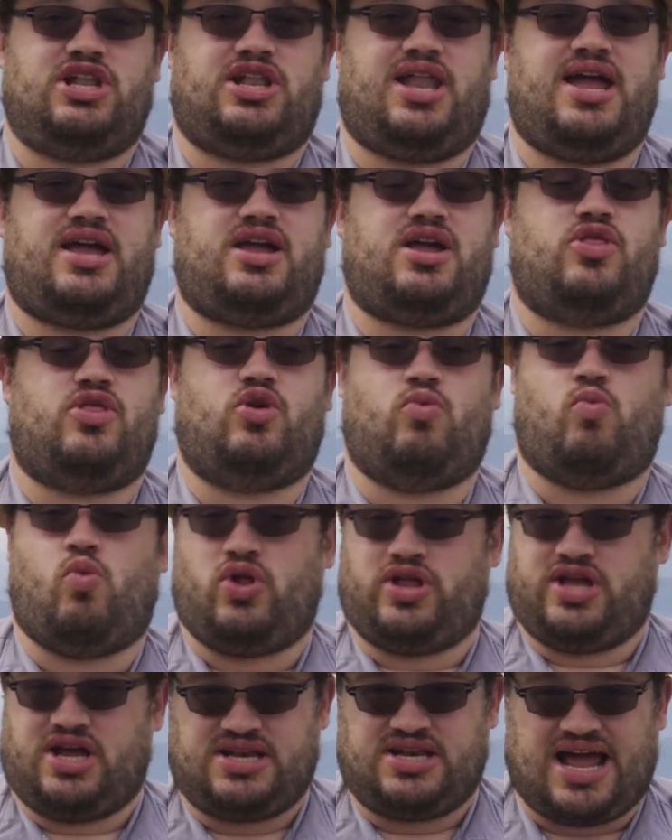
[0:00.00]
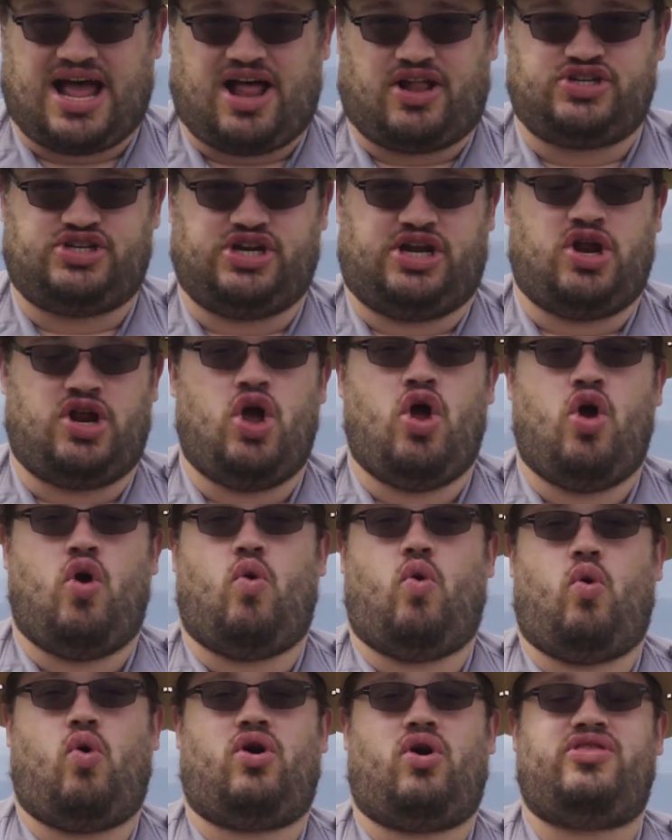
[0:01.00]
like the woolly adelgid
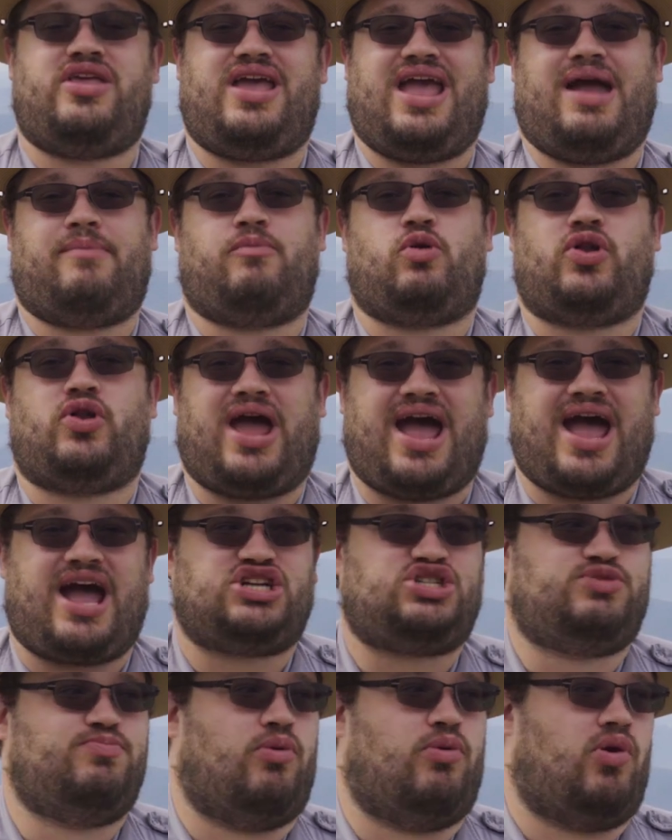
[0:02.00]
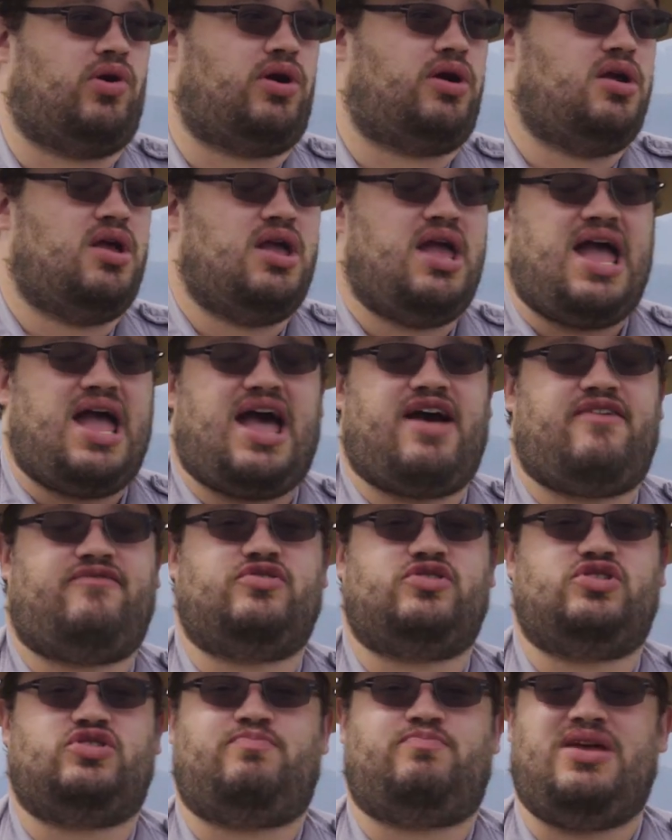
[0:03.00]
or the emerald ash borer
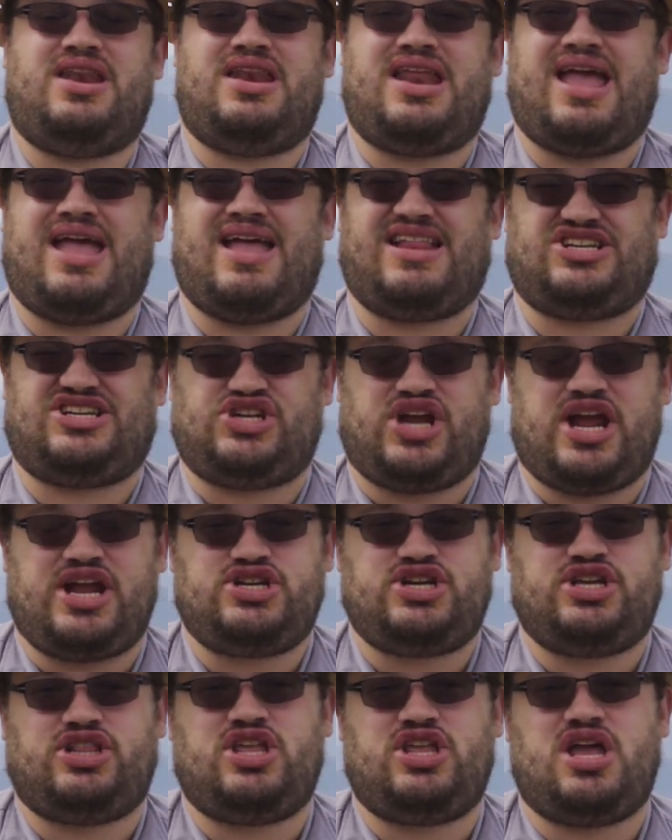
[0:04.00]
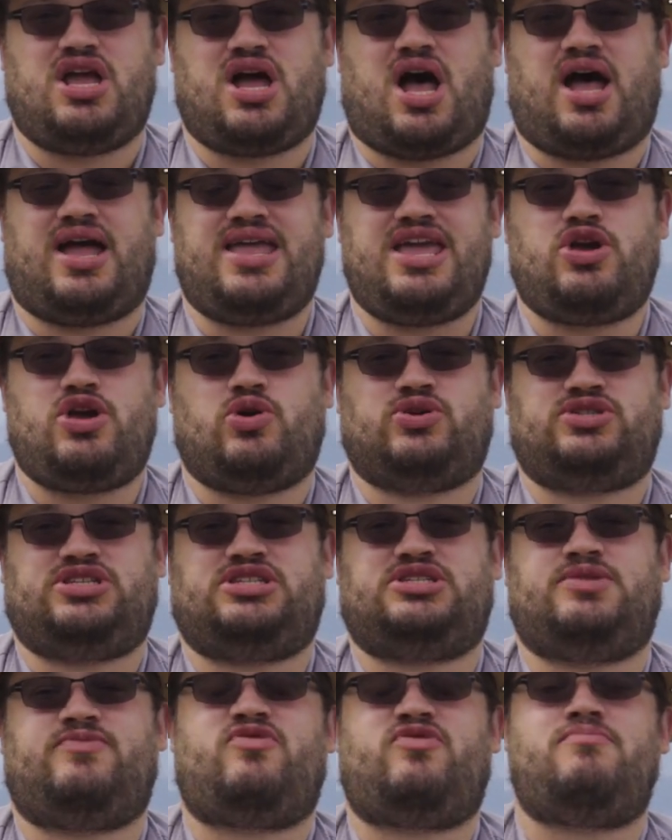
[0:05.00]
have been changing the
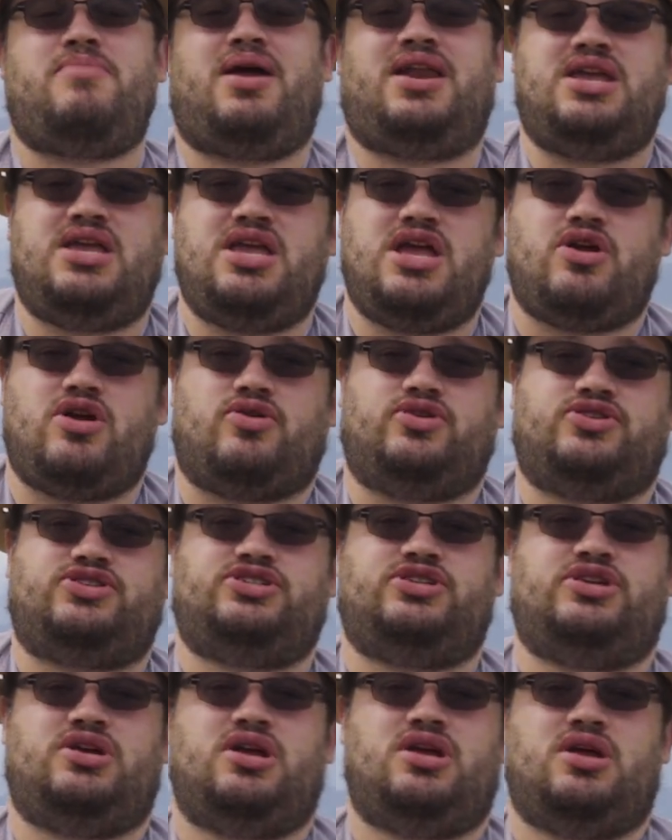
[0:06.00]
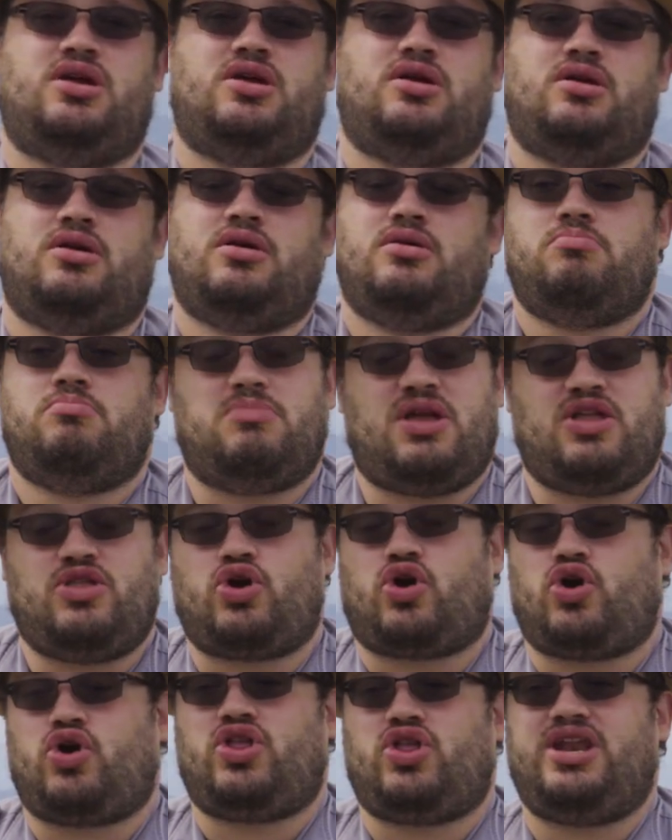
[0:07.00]
ecosystem for many years. In
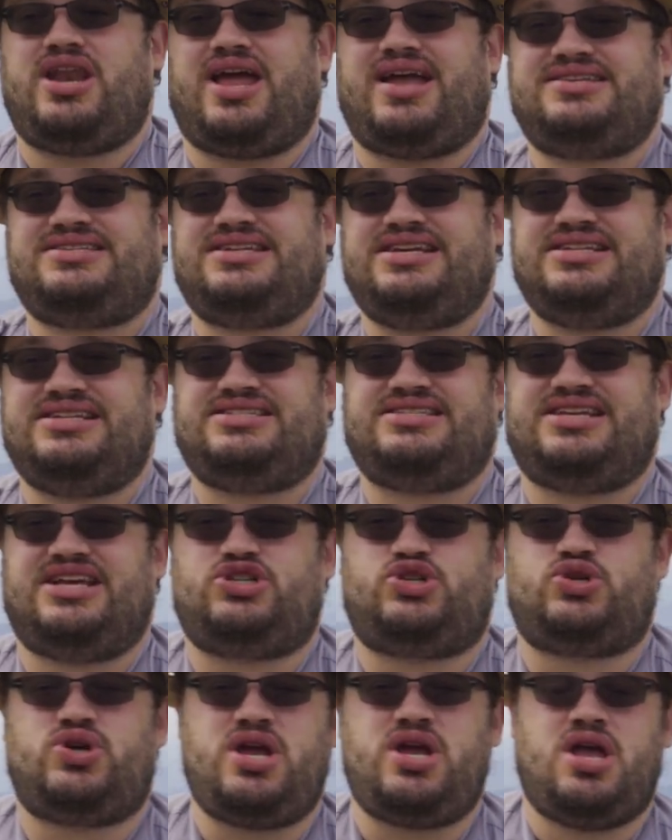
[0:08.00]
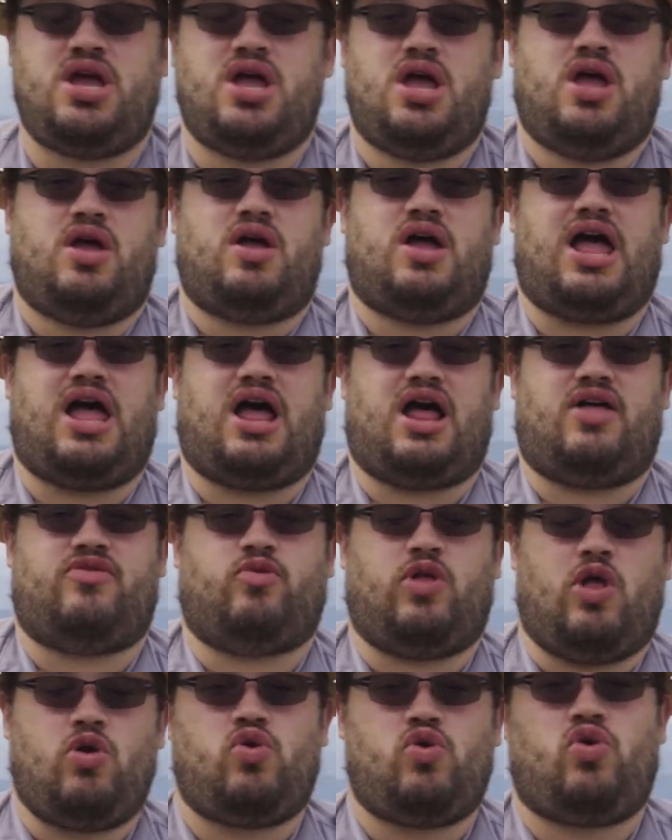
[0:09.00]
the early 19th century,
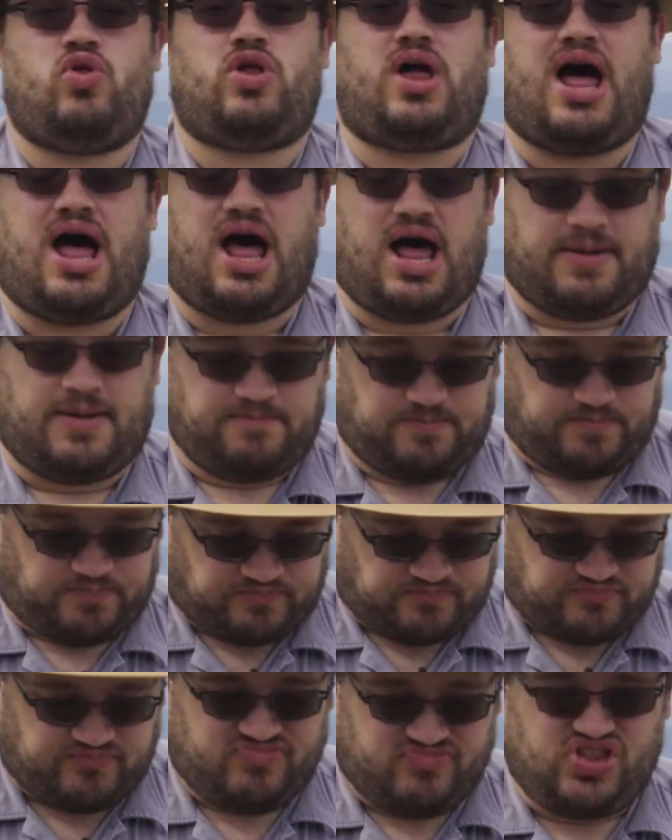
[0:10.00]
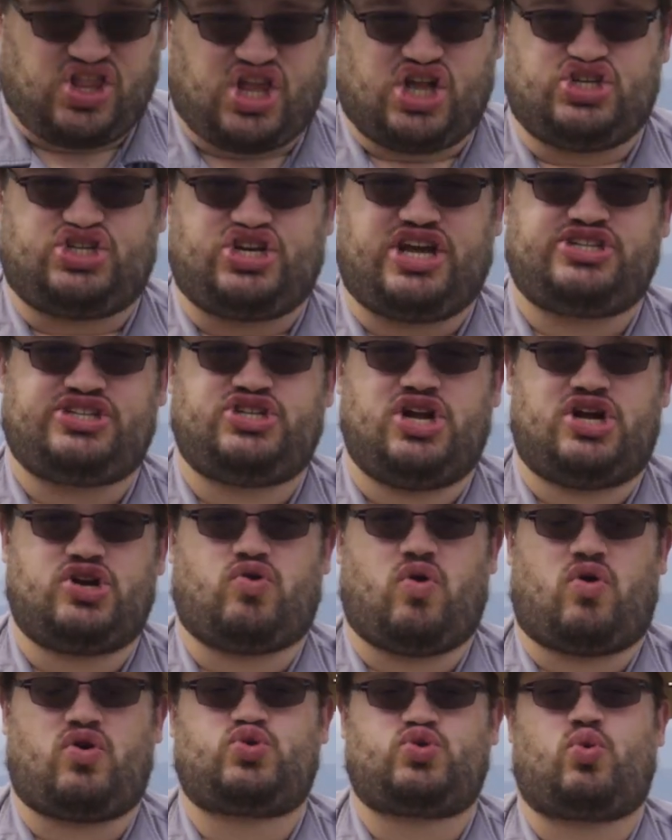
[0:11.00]
local chestnut
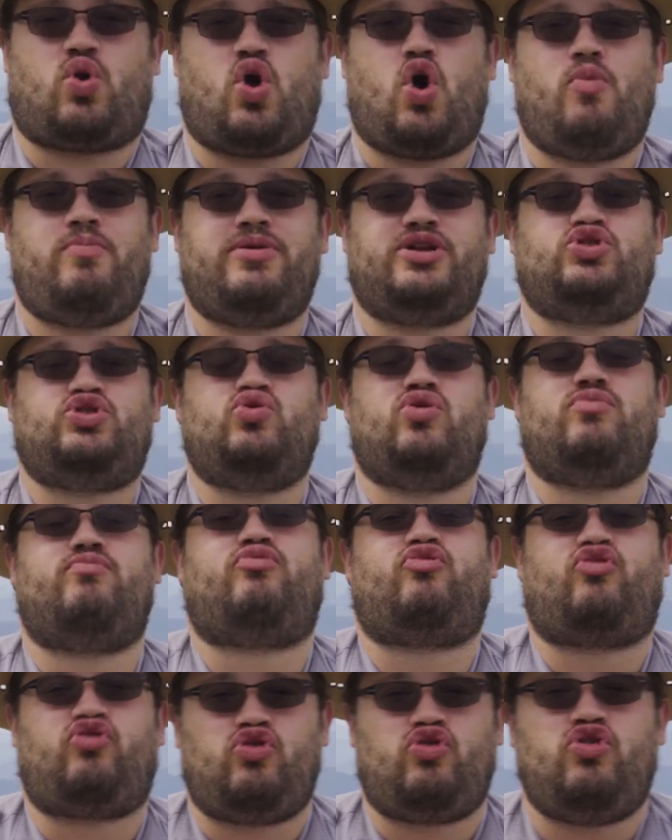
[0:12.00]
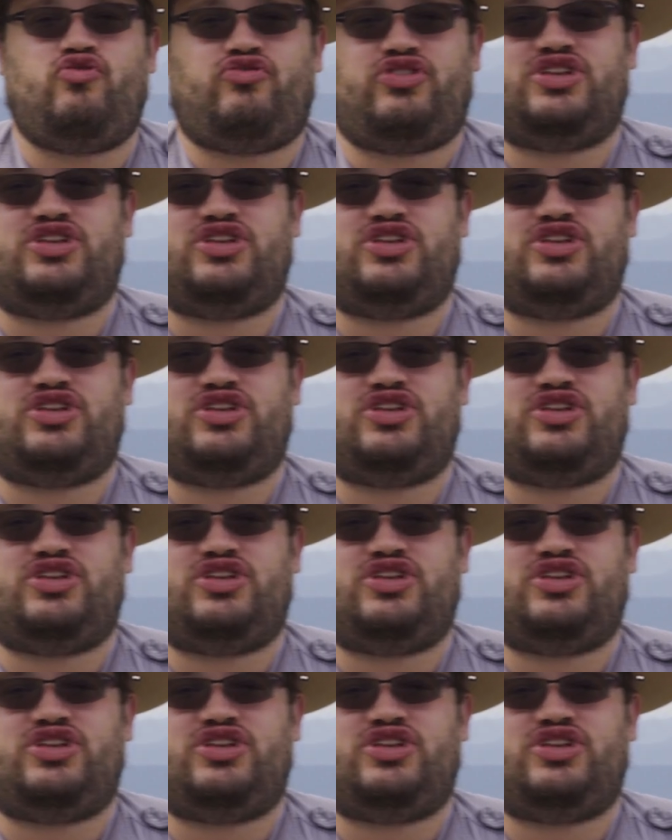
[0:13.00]
growers were hoping to improve